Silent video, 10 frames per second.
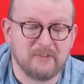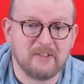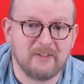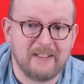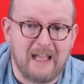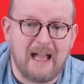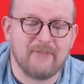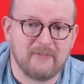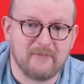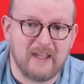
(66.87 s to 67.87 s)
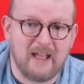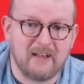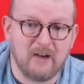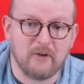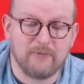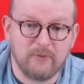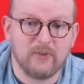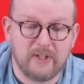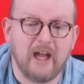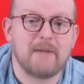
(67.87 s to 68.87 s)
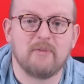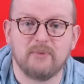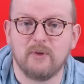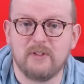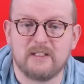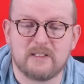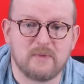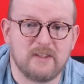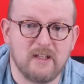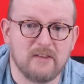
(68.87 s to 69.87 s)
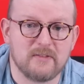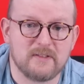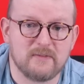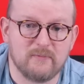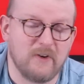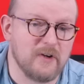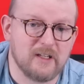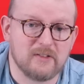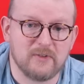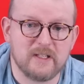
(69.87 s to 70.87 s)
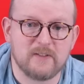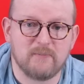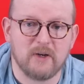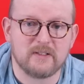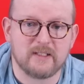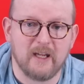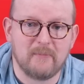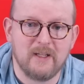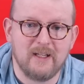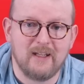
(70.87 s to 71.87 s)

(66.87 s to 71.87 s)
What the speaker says: Nearly half of that are full-time employees, with the others varying degrees of part-time.